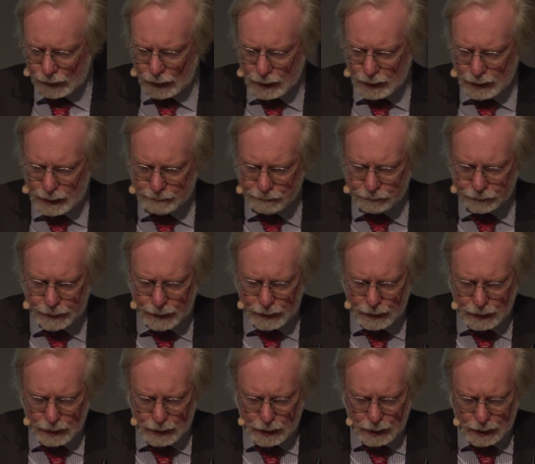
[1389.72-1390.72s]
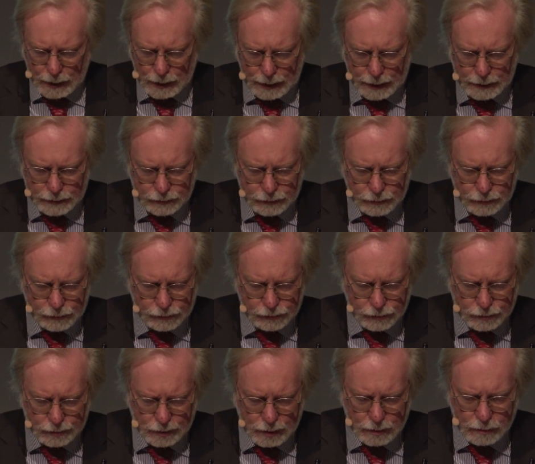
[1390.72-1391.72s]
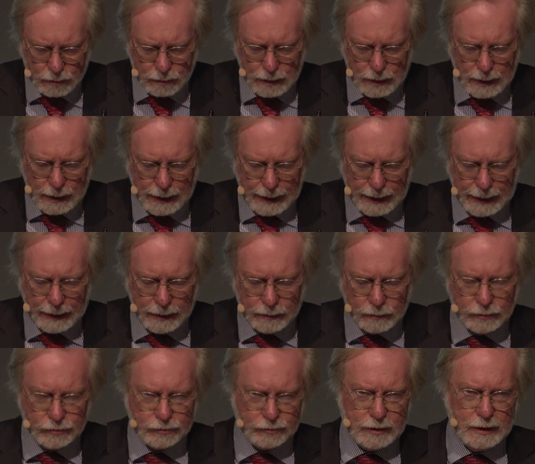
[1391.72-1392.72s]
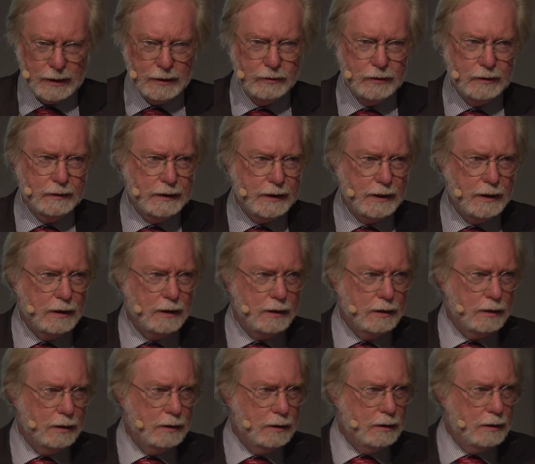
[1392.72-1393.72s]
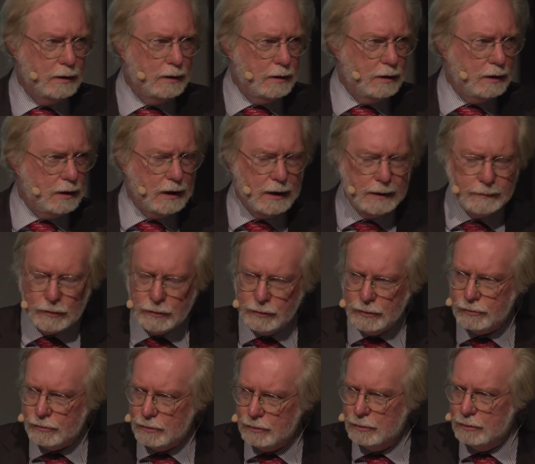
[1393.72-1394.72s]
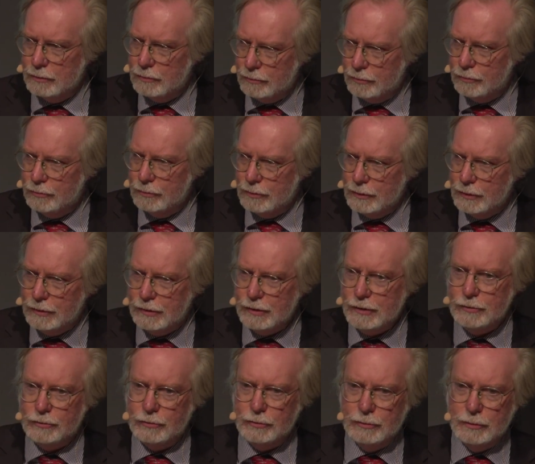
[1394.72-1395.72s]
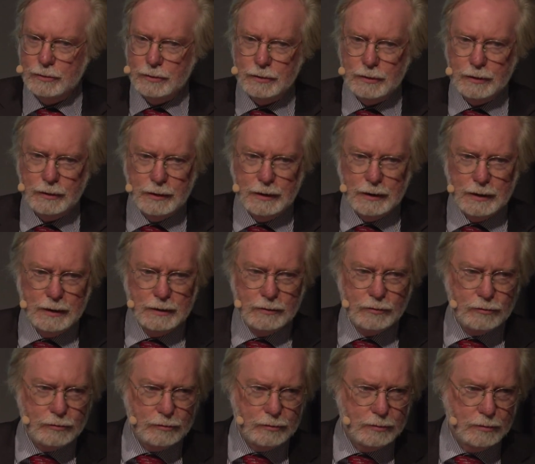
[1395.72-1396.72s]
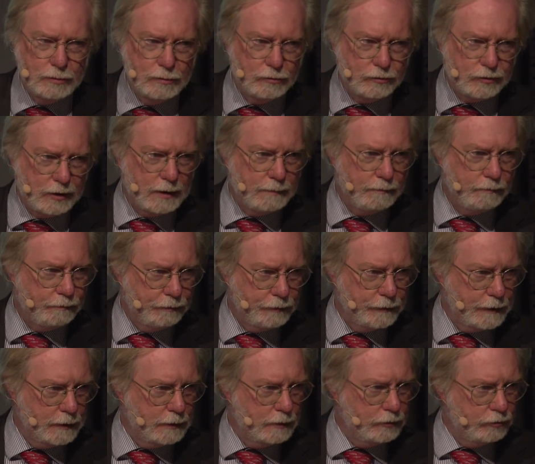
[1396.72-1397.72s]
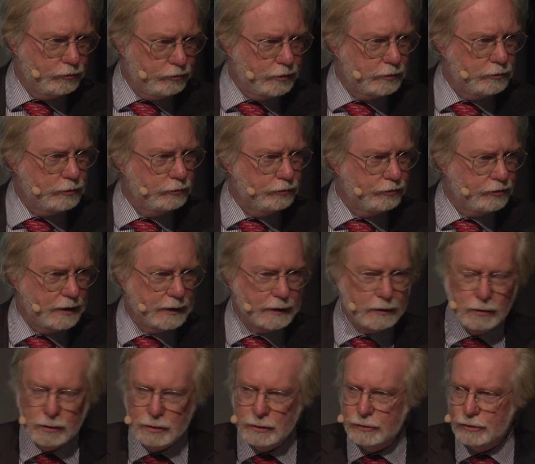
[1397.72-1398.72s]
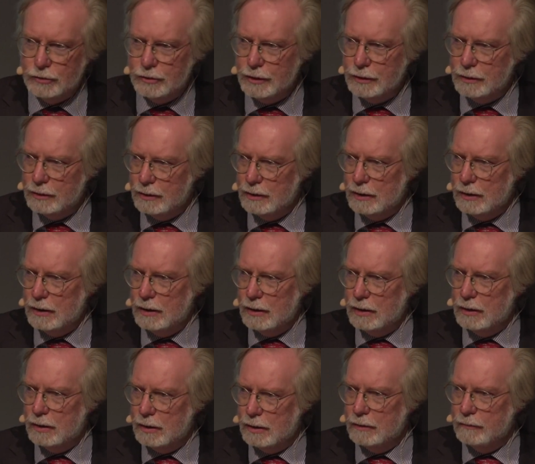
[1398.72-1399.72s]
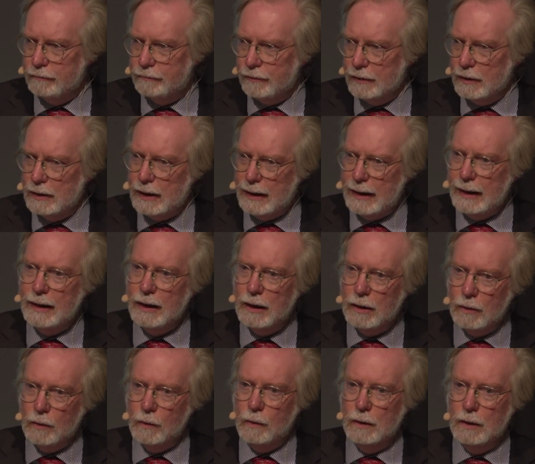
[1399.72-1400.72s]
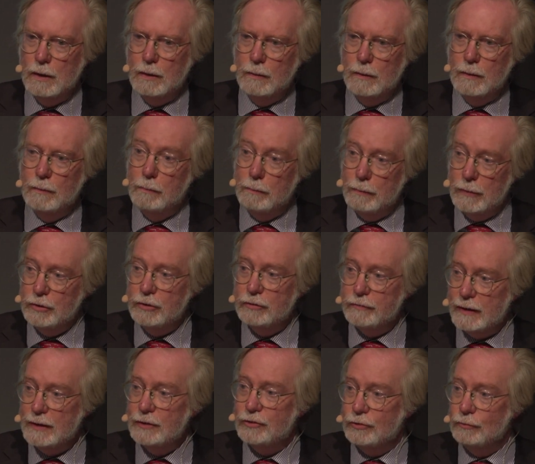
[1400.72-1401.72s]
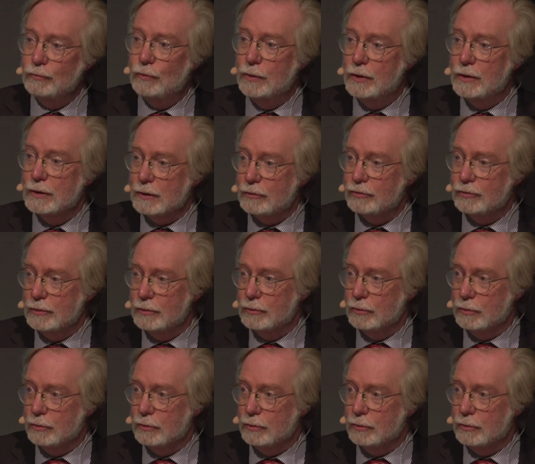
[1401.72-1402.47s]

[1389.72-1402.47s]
Um, and to show how astounding they are, I'm going to do a detour into some social psychology of how motivation works in